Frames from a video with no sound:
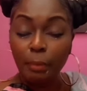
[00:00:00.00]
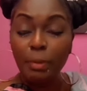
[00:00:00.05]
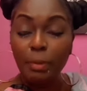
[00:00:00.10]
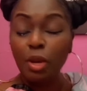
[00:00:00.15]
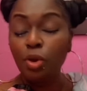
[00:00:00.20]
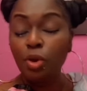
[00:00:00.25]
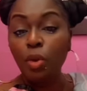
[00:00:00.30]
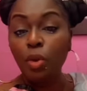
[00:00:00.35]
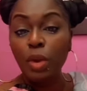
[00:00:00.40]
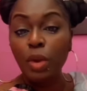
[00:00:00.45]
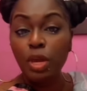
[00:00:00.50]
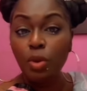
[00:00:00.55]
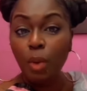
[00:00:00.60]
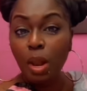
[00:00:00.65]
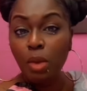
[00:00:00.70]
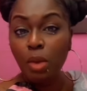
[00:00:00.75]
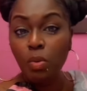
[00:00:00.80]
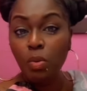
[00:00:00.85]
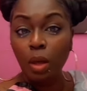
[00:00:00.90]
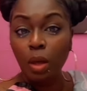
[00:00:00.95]
Me know where
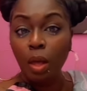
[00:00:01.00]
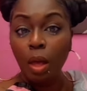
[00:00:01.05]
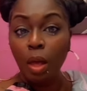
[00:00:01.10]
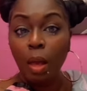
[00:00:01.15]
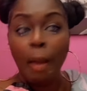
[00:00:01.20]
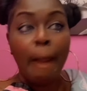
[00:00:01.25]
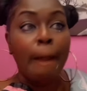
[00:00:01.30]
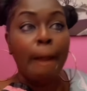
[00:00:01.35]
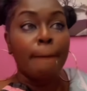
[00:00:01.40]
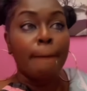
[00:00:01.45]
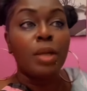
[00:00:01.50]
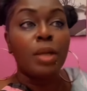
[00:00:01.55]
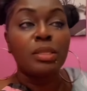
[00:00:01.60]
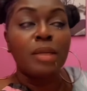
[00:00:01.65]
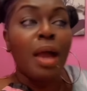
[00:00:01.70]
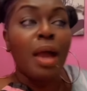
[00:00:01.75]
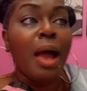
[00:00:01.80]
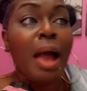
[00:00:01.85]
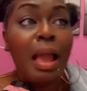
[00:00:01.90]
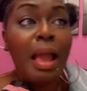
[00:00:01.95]
you are look.
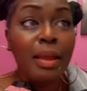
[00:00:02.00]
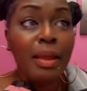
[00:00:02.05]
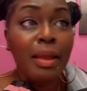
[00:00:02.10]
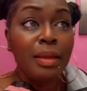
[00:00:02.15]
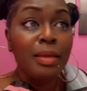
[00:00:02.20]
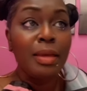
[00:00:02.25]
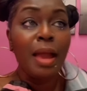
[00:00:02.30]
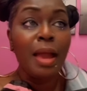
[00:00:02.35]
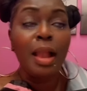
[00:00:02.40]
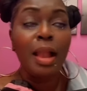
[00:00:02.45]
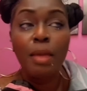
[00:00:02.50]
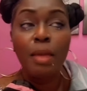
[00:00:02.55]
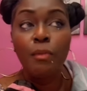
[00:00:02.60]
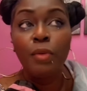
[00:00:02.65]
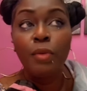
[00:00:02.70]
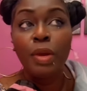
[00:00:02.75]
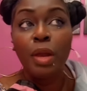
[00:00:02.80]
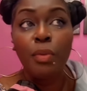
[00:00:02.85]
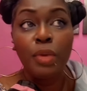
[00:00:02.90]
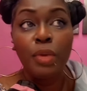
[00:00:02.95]
But all of the girl
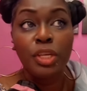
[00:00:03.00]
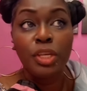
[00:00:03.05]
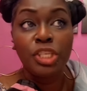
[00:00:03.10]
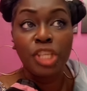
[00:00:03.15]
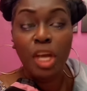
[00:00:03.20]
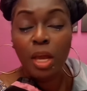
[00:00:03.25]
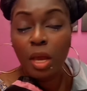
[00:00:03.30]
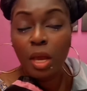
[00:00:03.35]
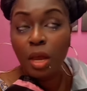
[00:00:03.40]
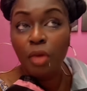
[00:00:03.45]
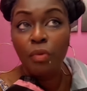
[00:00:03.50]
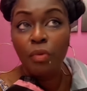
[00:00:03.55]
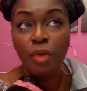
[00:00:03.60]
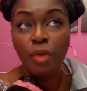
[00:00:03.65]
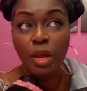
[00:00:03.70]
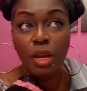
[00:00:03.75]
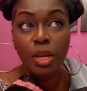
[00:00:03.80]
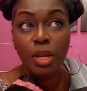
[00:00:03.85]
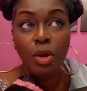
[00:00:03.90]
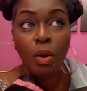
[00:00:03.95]
them were there with JA
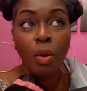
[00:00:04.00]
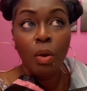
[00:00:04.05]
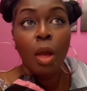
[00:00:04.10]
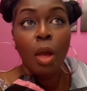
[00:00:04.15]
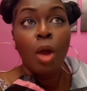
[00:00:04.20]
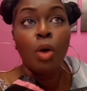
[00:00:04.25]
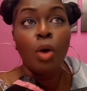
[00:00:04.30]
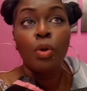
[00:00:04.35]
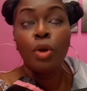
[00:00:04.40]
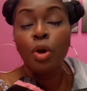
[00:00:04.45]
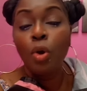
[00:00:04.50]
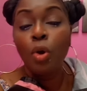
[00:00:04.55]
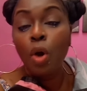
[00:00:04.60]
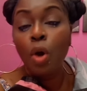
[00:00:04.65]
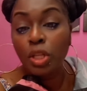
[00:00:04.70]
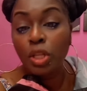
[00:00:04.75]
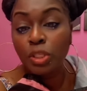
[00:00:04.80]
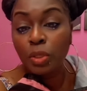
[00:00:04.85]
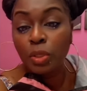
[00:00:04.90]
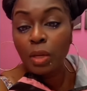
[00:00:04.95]
radio. Wanna
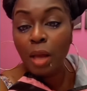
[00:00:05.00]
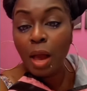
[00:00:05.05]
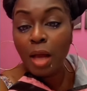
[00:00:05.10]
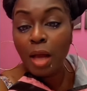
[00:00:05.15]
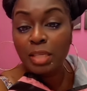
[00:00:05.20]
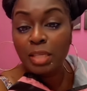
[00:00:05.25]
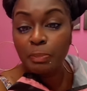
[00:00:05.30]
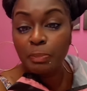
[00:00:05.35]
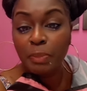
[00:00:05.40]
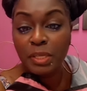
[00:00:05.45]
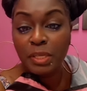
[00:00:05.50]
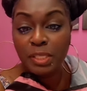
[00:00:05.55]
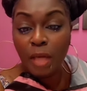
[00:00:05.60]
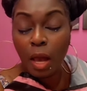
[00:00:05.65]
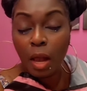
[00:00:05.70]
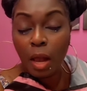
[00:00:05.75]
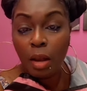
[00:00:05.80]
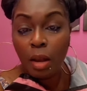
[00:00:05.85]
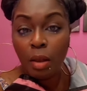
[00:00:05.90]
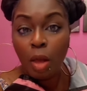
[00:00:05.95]
go to the
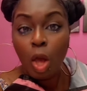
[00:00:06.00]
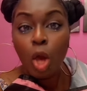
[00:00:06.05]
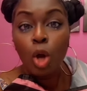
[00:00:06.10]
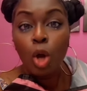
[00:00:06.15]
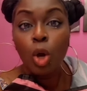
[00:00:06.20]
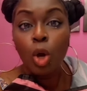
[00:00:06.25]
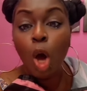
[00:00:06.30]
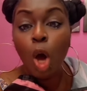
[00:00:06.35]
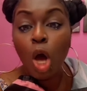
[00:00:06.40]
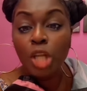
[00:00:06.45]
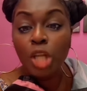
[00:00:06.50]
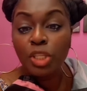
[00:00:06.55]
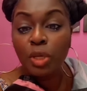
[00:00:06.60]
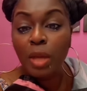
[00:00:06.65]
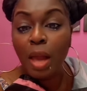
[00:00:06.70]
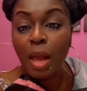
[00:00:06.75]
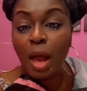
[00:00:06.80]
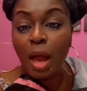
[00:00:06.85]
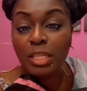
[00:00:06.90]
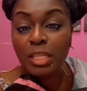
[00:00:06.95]
hospital. Go
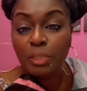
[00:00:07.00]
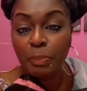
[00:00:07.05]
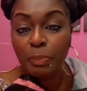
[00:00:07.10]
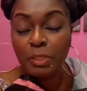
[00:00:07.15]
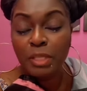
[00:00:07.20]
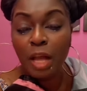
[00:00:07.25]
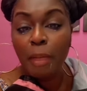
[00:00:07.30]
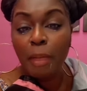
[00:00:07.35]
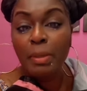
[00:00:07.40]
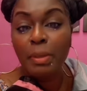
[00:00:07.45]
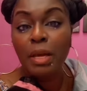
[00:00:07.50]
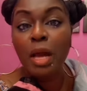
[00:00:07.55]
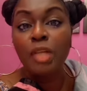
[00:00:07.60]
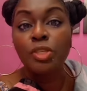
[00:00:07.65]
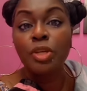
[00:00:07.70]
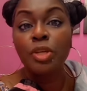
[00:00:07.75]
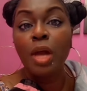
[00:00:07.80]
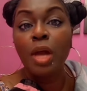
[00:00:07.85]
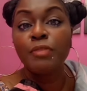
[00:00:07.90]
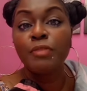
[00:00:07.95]
to the hospital
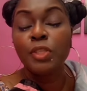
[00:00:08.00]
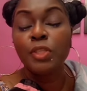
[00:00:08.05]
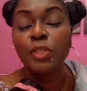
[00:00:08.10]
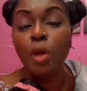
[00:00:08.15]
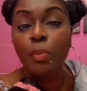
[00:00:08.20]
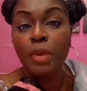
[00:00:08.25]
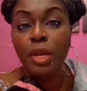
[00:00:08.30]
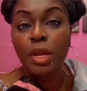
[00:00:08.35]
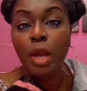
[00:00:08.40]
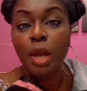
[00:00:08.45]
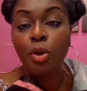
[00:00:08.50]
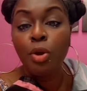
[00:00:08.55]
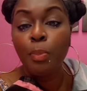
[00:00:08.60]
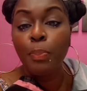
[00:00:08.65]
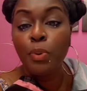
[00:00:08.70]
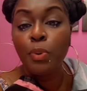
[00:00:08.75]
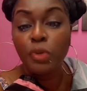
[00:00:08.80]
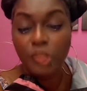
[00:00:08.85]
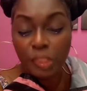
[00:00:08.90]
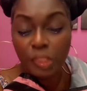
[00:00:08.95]
because you know have something in
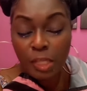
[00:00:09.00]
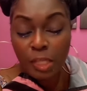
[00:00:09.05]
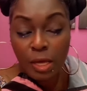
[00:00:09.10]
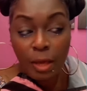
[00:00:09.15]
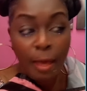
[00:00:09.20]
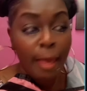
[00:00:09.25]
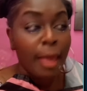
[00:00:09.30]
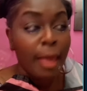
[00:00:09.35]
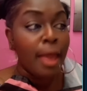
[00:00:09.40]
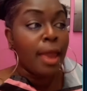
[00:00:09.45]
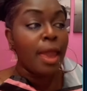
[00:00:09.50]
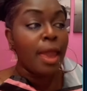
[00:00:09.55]
a pussy.